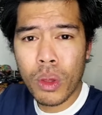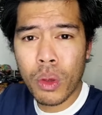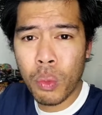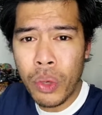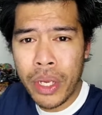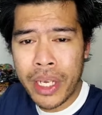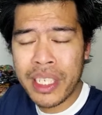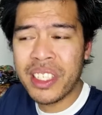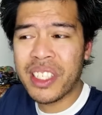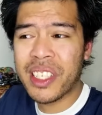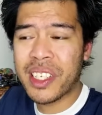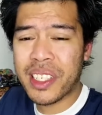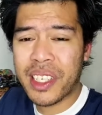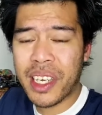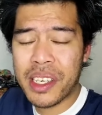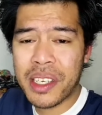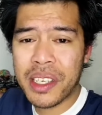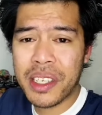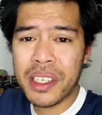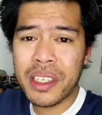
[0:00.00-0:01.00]
we can
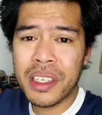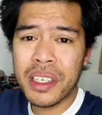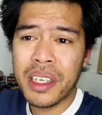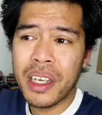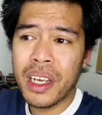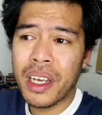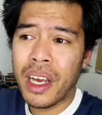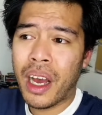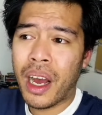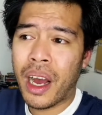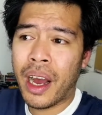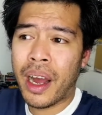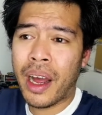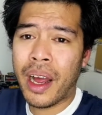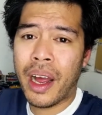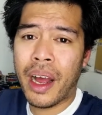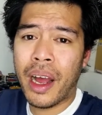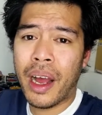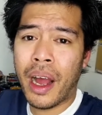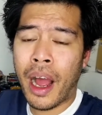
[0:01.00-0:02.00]
discuss it.
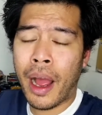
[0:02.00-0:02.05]
Uh,